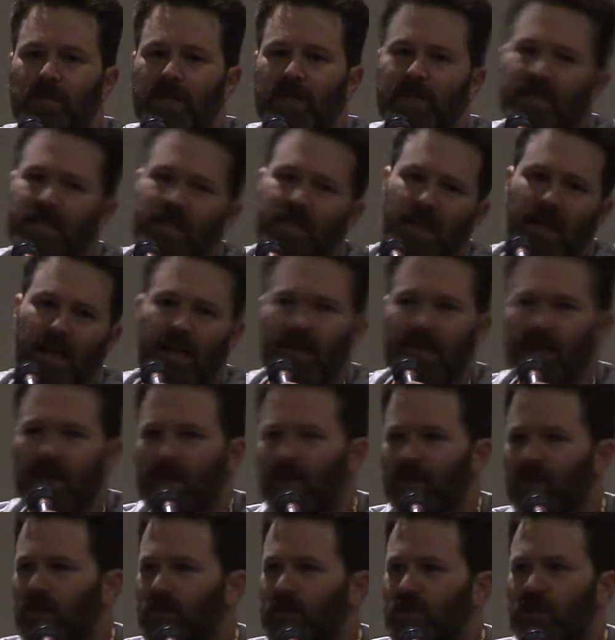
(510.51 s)
let's and,
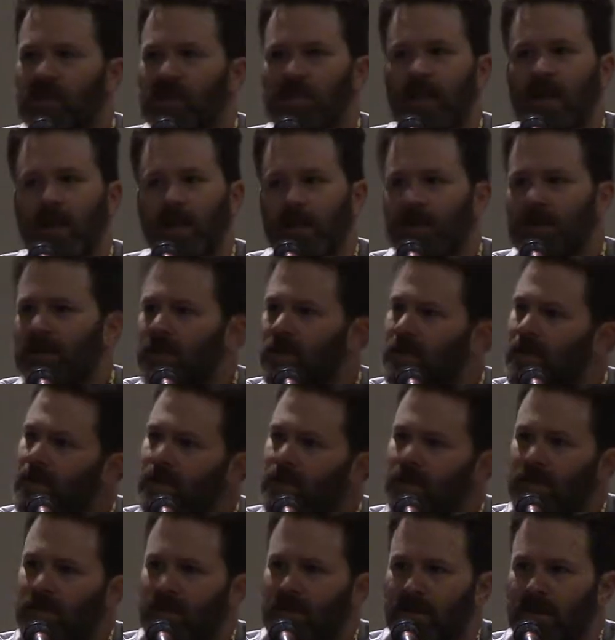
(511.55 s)
and, there's just tons and
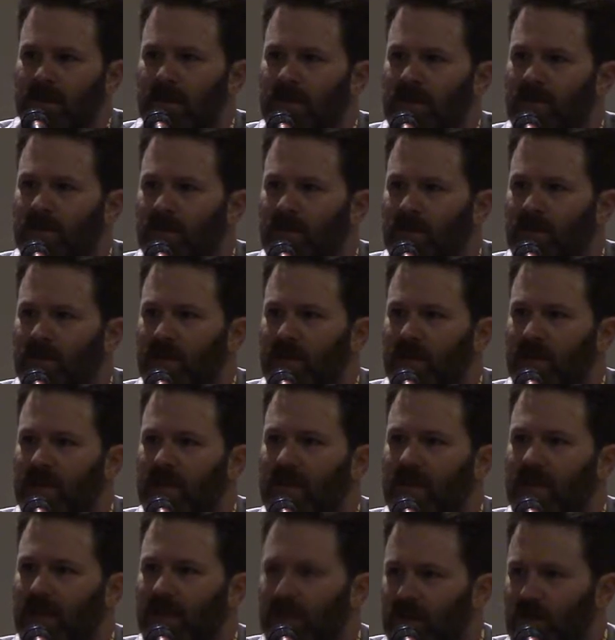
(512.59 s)
tons and tons of other
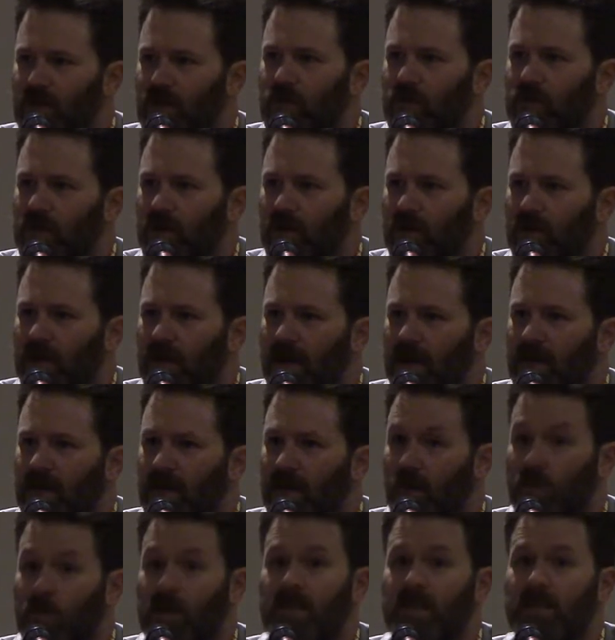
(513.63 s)
gigs that I do that are like
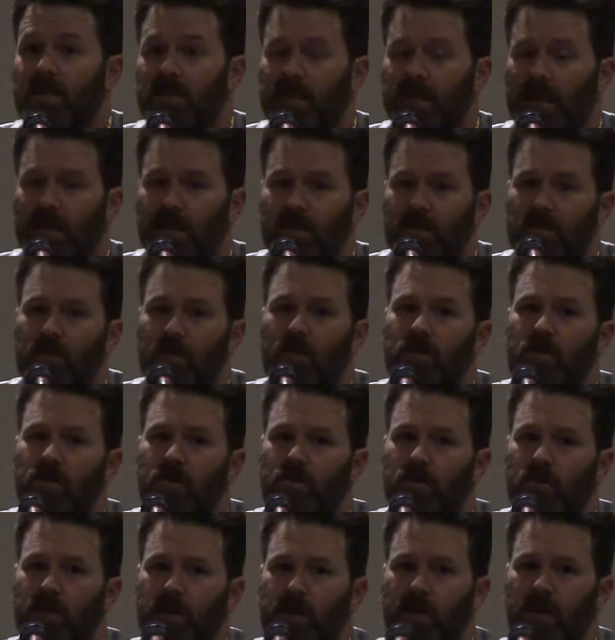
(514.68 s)
that. Recently, I started
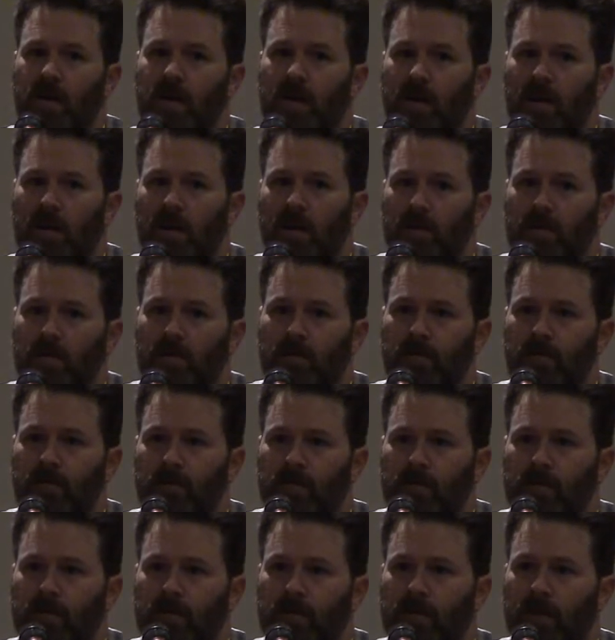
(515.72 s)
doing um,
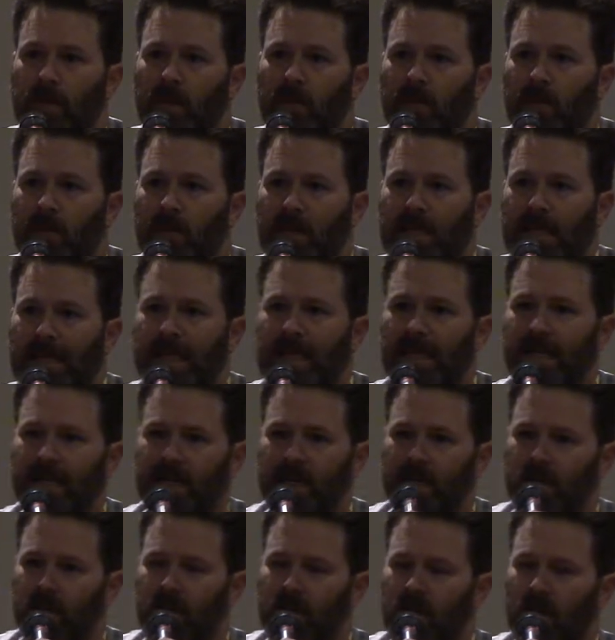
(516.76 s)
the
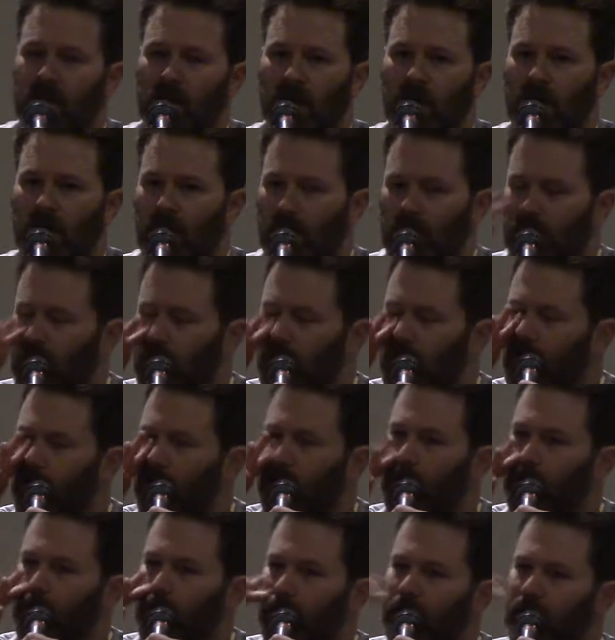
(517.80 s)
lead-in uh,
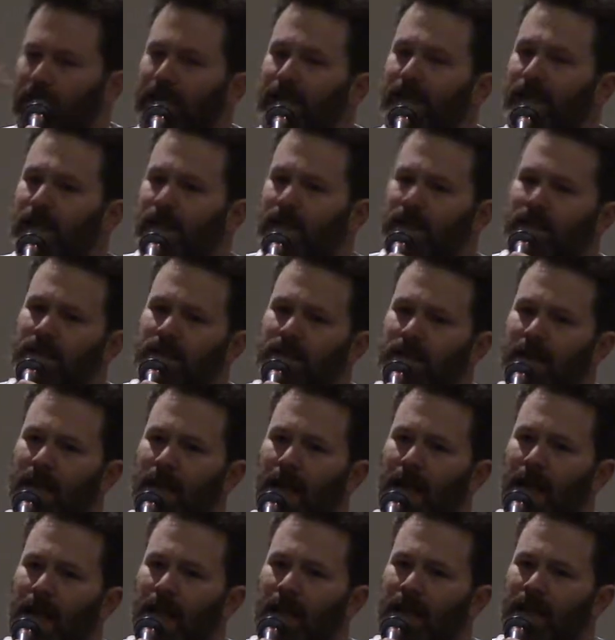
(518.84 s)
lead-ins
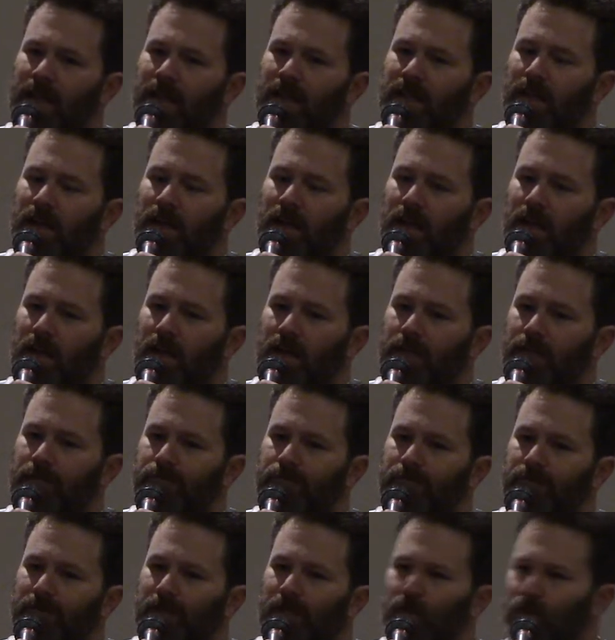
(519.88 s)
and uh,
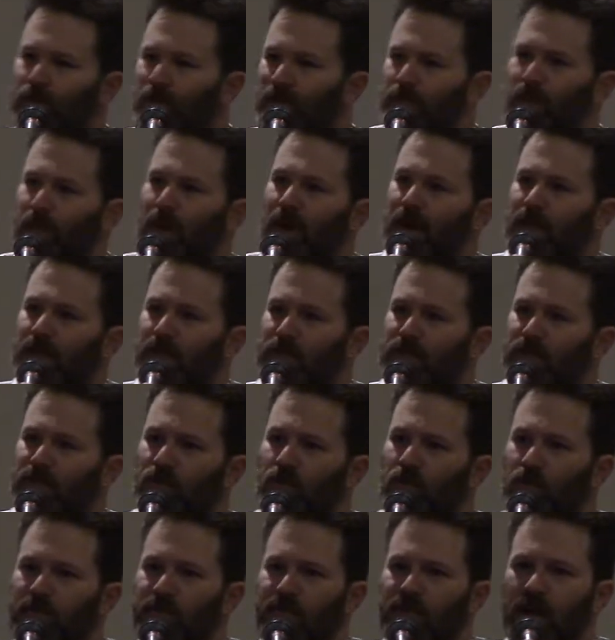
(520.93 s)
little spots
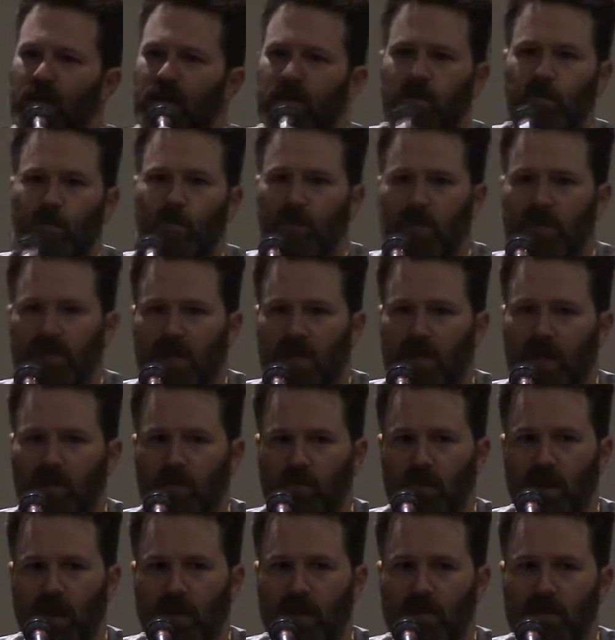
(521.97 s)
for Fox Sports
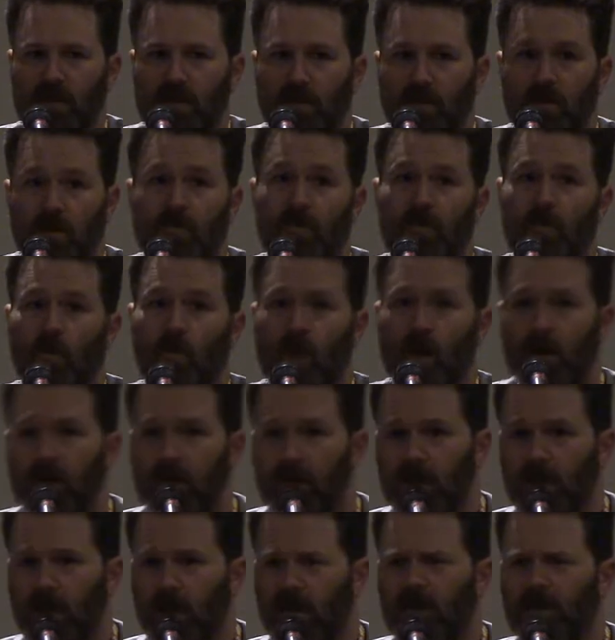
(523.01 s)
Southwest. So if you
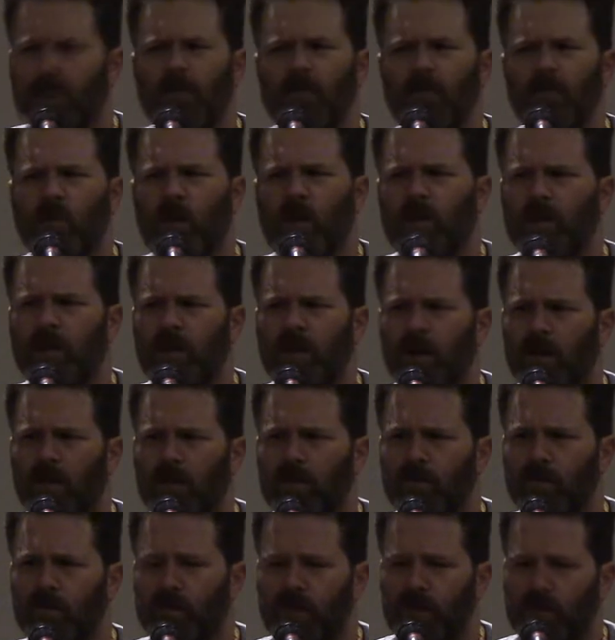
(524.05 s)
watch, I, probably not
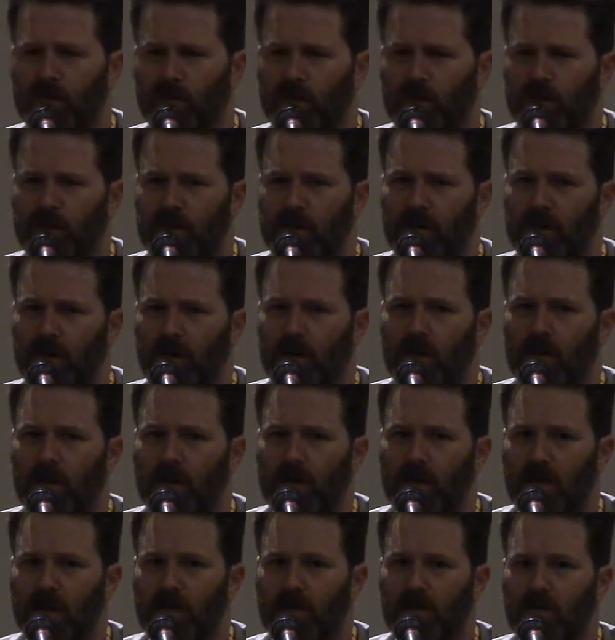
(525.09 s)
over in this region all the
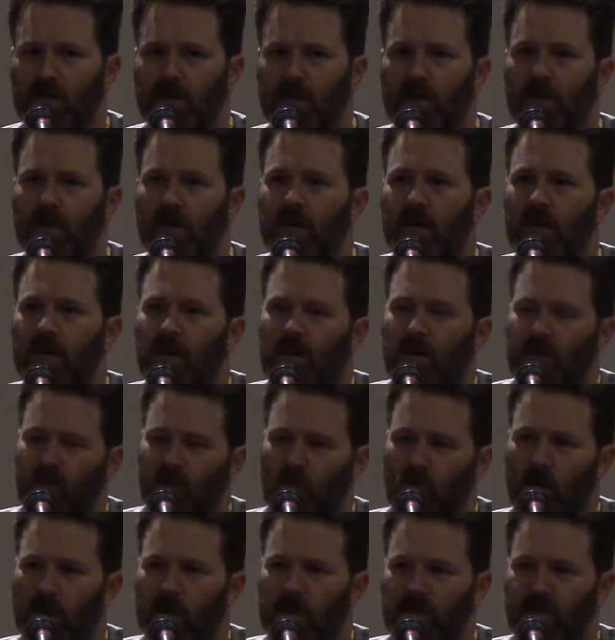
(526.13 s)
time, but if you
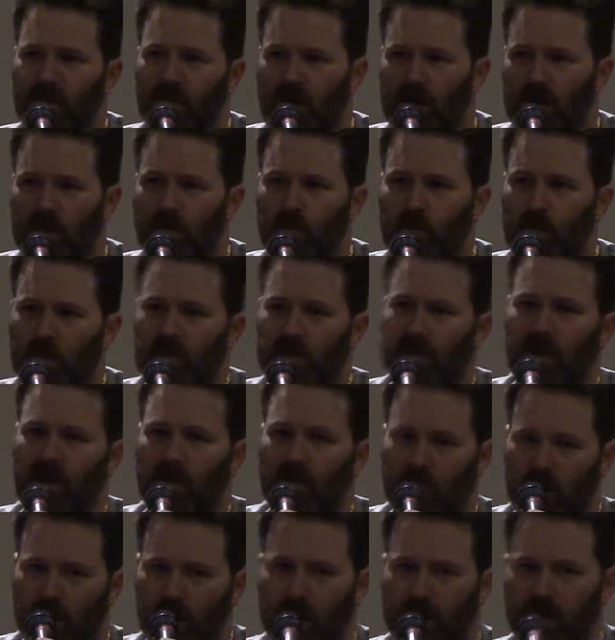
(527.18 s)
watch Fox Sports
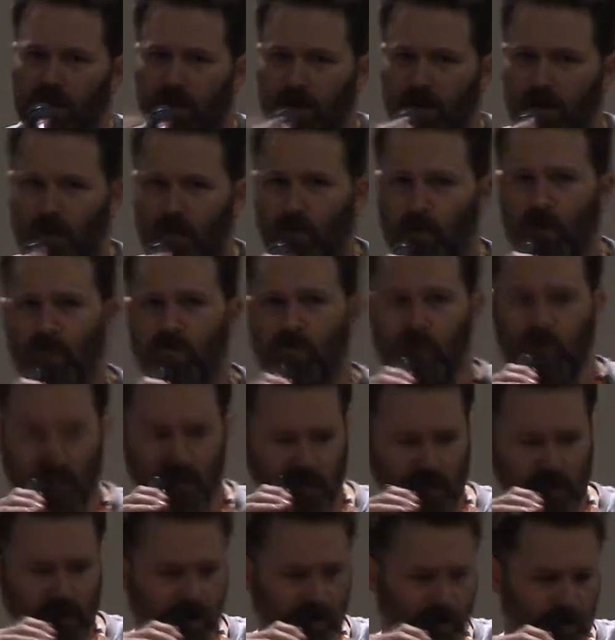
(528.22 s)
Southwest, you're gonna hear my voice
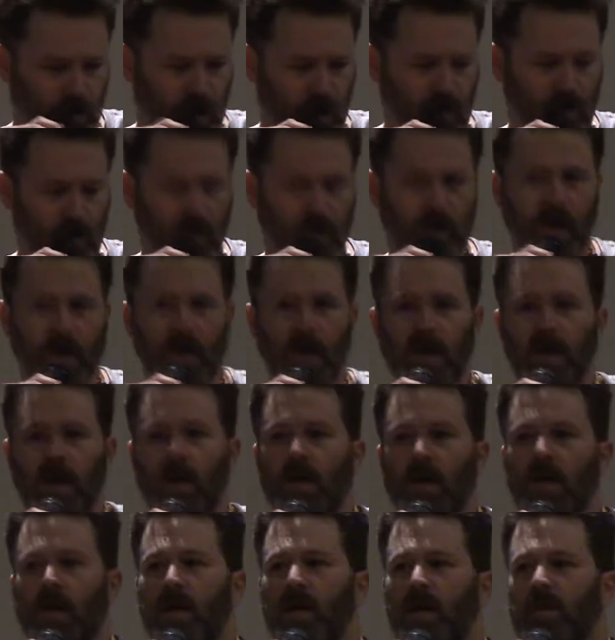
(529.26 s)
there as well.
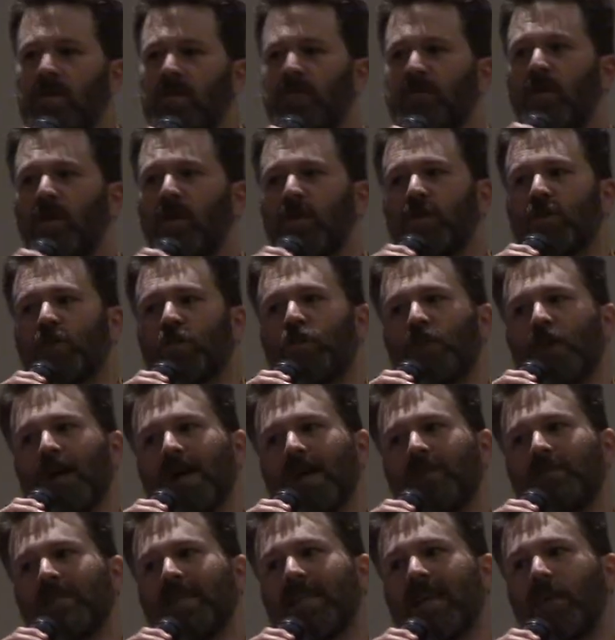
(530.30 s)
As far as
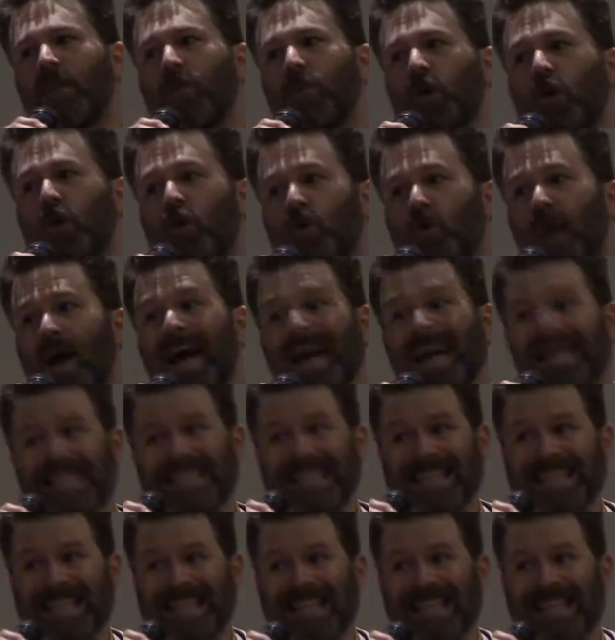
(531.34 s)
jobs that I regret,